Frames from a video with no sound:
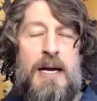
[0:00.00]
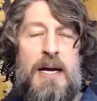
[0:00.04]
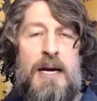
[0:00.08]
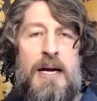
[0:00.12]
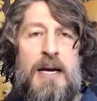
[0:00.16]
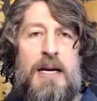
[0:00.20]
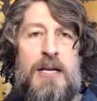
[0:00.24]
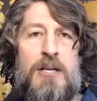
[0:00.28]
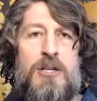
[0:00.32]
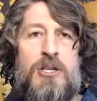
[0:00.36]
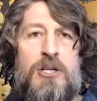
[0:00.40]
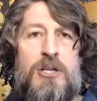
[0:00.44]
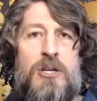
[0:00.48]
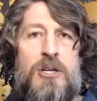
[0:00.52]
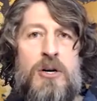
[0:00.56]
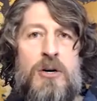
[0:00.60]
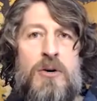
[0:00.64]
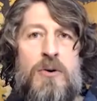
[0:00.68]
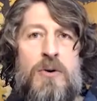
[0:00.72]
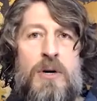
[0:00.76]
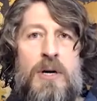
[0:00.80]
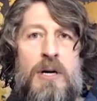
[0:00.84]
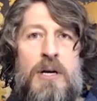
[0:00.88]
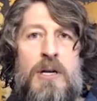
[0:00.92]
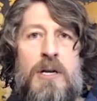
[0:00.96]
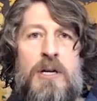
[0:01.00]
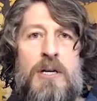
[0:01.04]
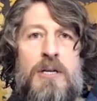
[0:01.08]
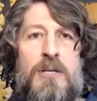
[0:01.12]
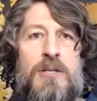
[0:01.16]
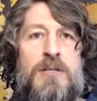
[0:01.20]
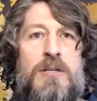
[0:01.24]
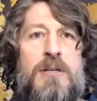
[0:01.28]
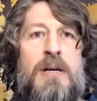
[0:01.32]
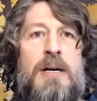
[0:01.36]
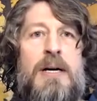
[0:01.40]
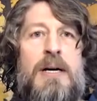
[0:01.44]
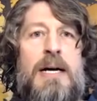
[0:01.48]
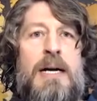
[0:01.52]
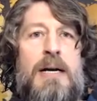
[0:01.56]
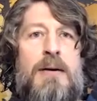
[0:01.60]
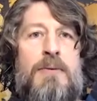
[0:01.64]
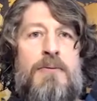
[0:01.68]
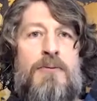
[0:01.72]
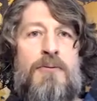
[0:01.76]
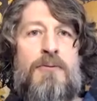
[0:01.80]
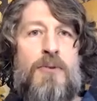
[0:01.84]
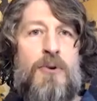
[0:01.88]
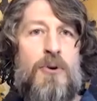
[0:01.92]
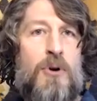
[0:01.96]
And so it is
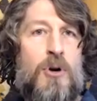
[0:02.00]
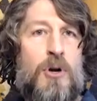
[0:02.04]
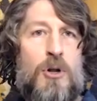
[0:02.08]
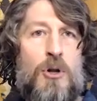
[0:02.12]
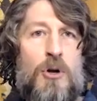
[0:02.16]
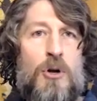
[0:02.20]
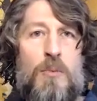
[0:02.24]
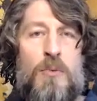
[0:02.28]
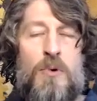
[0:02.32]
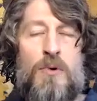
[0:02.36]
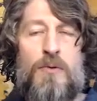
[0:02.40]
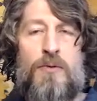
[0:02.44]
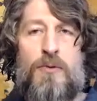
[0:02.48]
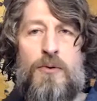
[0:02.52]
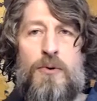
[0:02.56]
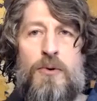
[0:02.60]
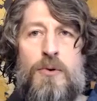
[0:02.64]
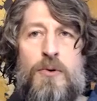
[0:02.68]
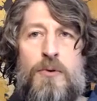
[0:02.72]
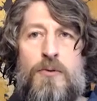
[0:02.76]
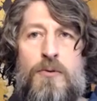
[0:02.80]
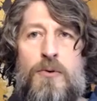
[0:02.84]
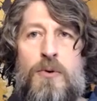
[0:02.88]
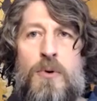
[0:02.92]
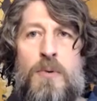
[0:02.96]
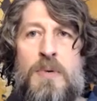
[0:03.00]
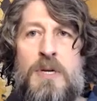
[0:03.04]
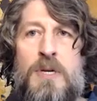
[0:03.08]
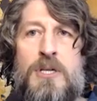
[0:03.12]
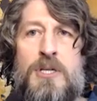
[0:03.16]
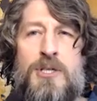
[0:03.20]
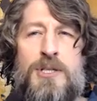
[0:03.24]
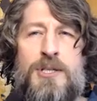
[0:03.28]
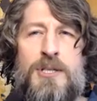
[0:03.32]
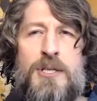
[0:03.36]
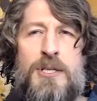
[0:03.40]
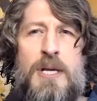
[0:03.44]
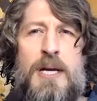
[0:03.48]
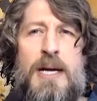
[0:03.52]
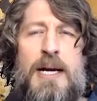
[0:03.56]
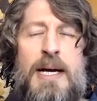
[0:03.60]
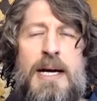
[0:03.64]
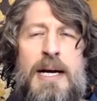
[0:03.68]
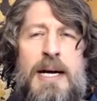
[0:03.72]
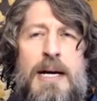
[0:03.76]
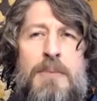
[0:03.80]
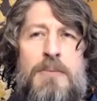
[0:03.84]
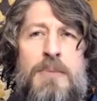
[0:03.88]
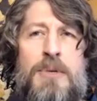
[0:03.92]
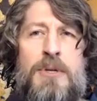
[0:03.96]
time for a global food reform. It is
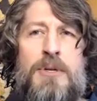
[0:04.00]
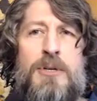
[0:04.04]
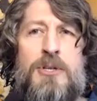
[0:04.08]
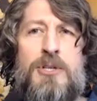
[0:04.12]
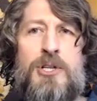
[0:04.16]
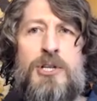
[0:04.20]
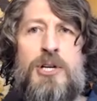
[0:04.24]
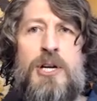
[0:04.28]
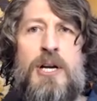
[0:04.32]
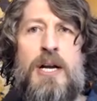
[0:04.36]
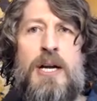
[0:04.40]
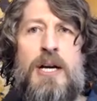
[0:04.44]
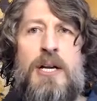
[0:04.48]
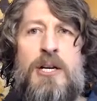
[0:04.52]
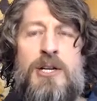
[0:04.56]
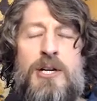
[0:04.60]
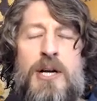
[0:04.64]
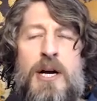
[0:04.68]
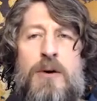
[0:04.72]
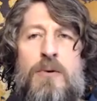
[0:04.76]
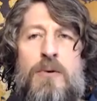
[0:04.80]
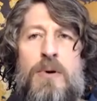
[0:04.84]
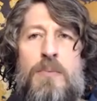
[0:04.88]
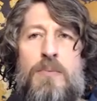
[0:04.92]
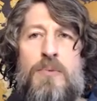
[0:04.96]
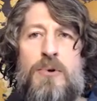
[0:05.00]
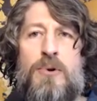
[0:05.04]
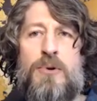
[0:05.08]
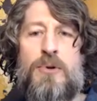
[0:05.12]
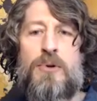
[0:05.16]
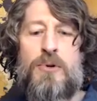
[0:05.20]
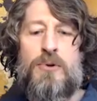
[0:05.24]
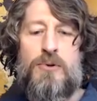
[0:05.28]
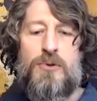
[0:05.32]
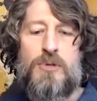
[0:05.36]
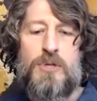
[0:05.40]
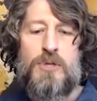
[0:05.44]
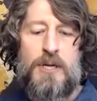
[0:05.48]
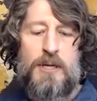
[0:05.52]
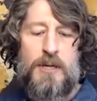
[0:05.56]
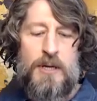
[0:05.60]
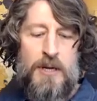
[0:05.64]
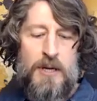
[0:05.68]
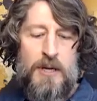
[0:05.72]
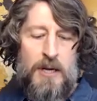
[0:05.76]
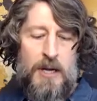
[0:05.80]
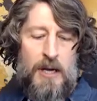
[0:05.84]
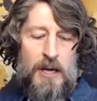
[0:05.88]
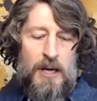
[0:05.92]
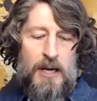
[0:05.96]
time to change how we produce. And,
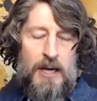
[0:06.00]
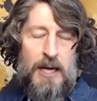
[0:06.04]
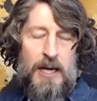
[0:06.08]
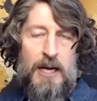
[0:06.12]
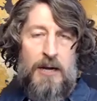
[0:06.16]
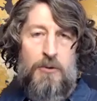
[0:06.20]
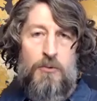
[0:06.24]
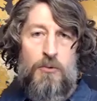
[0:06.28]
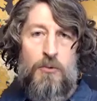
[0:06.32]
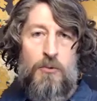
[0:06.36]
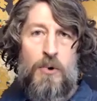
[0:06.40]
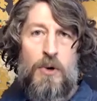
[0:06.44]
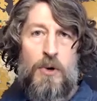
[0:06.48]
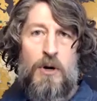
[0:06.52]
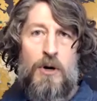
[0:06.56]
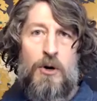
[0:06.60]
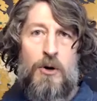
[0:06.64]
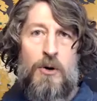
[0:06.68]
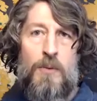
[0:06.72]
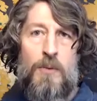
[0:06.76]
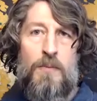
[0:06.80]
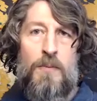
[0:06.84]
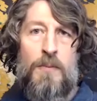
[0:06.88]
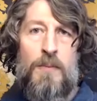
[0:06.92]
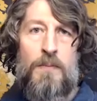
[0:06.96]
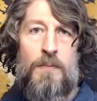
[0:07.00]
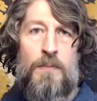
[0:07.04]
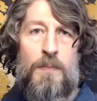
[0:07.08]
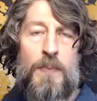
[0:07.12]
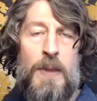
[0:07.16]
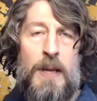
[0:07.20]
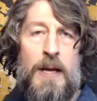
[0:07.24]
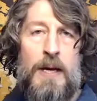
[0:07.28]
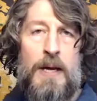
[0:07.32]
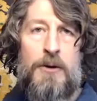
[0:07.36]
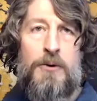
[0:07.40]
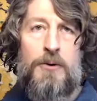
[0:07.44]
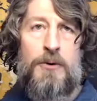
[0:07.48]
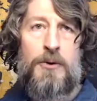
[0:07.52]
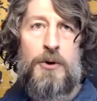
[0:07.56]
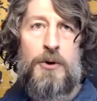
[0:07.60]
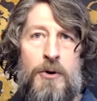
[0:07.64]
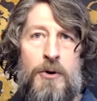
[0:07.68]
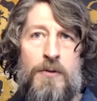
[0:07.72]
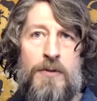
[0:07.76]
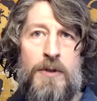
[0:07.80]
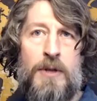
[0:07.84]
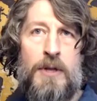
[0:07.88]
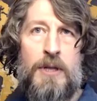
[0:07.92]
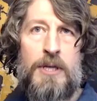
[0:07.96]
and um, I don't
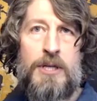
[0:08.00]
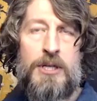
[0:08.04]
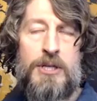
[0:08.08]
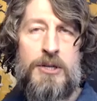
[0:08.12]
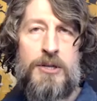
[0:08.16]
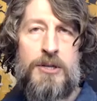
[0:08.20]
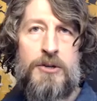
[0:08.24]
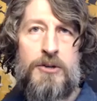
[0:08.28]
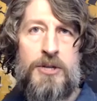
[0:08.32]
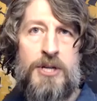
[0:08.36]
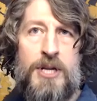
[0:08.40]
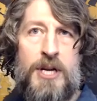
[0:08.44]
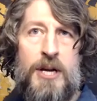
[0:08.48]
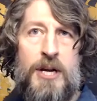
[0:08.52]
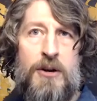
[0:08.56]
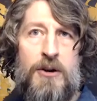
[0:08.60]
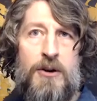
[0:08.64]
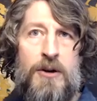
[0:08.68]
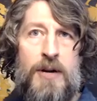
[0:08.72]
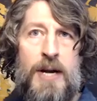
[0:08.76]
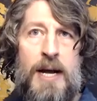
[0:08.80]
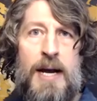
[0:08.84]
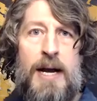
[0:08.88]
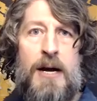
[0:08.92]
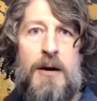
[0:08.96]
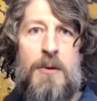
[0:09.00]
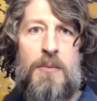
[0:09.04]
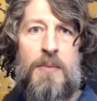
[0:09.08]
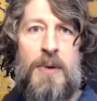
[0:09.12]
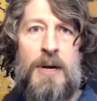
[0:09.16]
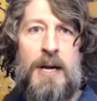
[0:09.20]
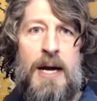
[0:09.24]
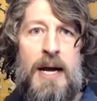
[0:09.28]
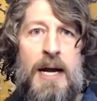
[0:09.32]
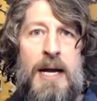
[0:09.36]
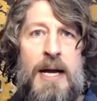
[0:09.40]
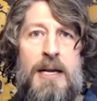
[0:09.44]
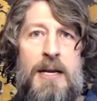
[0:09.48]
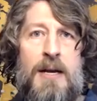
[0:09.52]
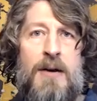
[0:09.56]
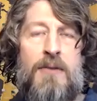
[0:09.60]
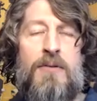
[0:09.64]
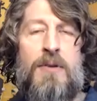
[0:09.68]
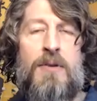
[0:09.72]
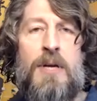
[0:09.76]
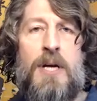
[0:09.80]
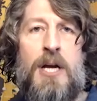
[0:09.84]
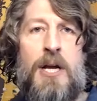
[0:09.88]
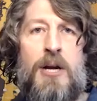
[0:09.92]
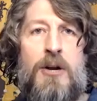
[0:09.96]
if the listeners hear it out, but I
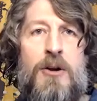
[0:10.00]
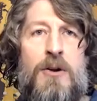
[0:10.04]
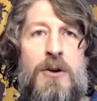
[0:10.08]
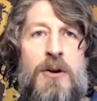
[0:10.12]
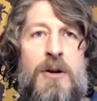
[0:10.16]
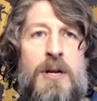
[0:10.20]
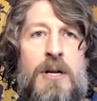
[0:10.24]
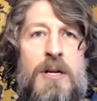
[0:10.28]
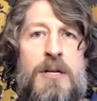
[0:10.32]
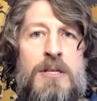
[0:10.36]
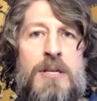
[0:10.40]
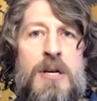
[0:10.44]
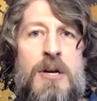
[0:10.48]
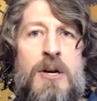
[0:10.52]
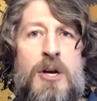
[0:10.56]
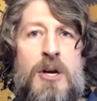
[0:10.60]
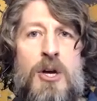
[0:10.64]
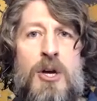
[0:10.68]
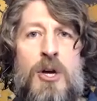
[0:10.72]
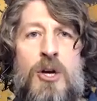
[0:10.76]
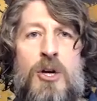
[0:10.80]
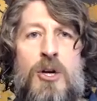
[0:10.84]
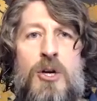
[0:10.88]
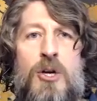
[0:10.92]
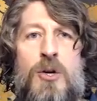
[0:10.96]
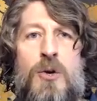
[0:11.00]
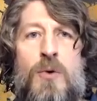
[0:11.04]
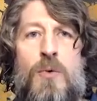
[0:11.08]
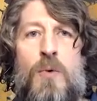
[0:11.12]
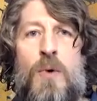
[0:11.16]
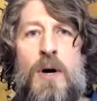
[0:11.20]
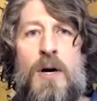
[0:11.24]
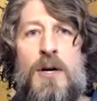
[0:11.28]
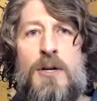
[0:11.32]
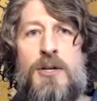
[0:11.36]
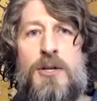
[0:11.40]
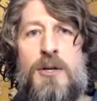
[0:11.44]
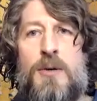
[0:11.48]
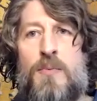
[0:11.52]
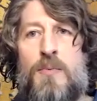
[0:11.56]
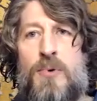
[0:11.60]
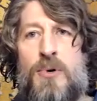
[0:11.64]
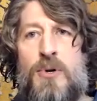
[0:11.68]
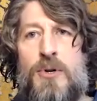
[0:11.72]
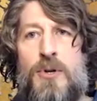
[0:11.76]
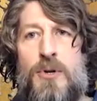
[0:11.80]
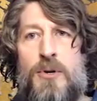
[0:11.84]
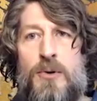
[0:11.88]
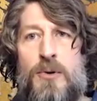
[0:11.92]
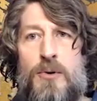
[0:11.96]
definitely hear it as you want to
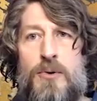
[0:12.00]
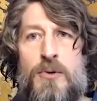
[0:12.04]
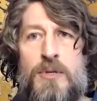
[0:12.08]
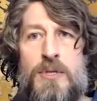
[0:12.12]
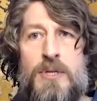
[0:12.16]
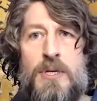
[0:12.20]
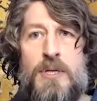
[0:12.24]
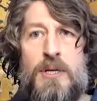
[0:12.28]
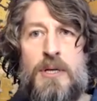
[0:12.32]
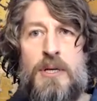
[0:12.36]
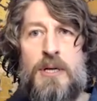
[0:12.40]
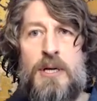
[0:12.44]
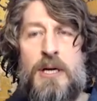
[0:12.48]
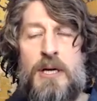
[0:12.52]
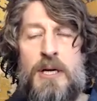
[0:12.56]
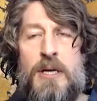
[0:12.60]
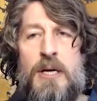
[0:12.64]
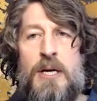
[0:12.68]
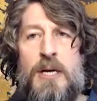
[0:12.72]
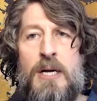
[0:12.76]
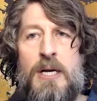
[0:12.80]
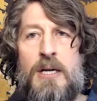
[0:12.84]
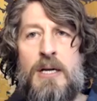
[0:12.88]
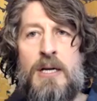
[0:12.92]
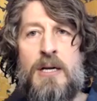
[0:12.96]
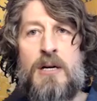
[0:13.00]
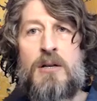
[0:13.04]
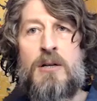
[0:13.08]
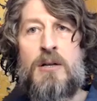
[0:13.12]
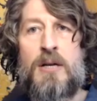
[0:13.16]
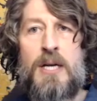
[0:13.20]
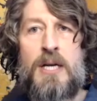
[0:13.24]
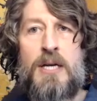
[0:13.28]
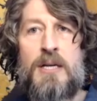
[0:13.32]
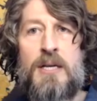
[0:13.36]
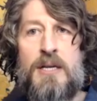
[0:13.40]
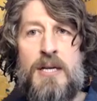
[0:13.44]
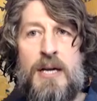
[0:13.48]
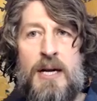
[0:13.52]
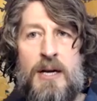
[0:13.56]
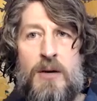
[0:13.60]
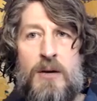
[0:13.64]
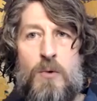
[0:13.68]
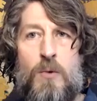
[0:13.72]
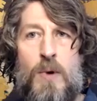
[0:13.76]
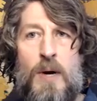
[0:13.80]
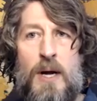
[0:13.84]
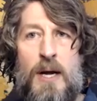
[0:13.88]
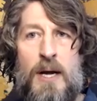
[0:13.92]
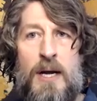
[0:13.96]
produce a, a, in a clean tech
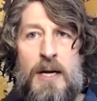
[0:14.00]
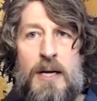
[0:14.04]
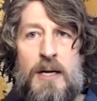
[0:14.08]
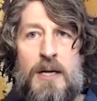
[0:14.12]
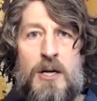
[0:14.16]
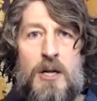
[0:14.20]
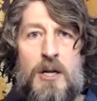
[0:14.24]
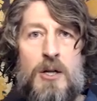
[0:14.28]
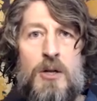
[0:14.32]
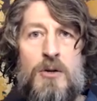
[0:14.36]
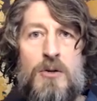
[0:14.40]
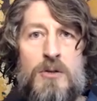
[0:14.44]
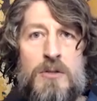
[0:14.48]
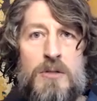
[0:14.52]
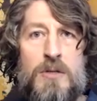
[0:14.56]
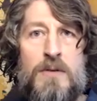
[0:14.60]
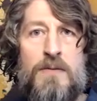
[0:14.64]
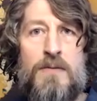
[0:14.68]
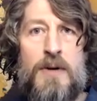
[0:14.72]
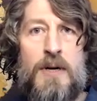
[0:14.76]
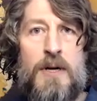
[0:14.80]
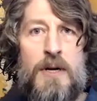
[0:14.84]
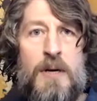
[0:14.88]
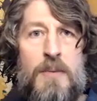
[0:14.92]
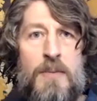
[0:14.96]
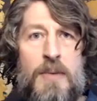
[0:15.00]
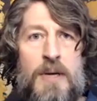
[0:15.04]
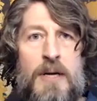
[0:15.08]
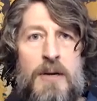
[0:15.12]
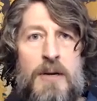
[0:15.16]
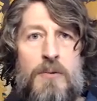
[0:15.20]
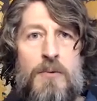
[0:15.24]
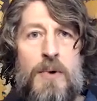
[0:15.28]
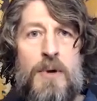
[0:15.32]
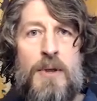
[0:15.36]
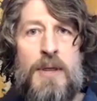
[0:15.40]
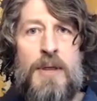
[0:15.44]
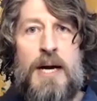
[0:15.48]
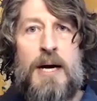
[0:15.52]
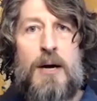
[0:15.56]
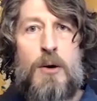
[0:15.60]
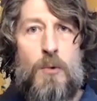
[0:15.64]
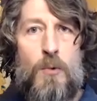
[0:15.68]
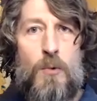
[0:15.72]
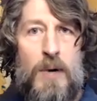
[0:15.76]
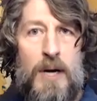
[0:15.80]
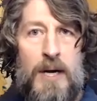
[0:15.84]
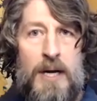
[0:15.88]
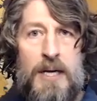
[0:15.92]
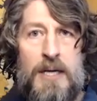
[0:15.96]
way, in a closed environment,
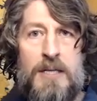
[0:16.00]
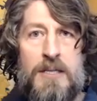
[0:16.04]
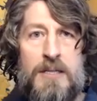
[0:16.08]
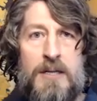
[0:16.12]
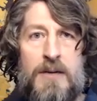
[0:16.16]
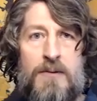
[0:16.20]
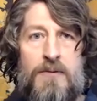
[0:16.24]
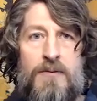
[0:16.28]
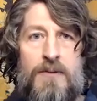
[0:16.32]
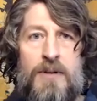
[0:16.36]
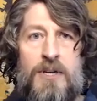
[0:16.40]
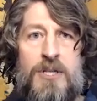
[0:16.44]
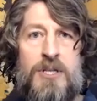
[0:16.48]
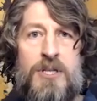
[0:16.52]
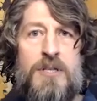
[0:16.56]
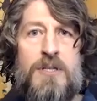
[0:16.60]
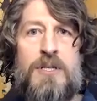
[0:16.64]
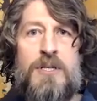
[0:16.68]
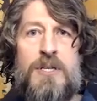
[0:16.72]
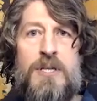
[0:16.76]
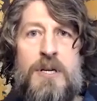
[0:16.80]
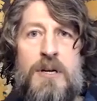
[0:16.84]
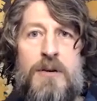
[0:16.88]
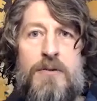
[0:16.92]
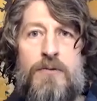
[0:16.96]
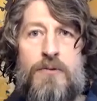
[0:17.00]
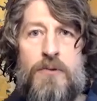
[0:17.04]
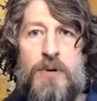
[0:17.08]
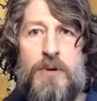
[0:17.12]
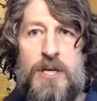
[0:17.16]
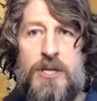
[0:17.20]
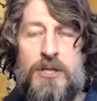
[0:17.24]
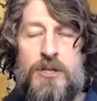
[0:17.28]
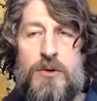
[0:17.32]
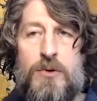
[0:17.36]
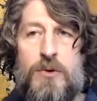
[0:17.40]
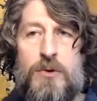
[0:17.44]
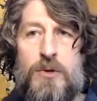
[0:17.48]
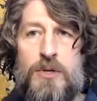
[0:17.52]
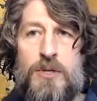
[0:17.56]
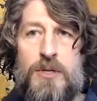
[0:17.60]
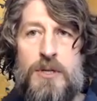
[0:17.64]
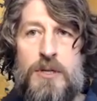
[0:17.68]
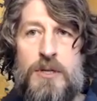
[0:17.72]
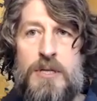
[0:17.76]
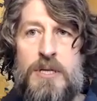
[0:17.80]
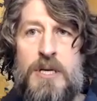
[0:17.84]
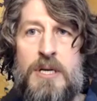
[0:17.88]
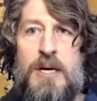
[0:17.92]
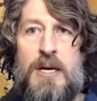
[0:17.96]
without waste, efficiency of resources,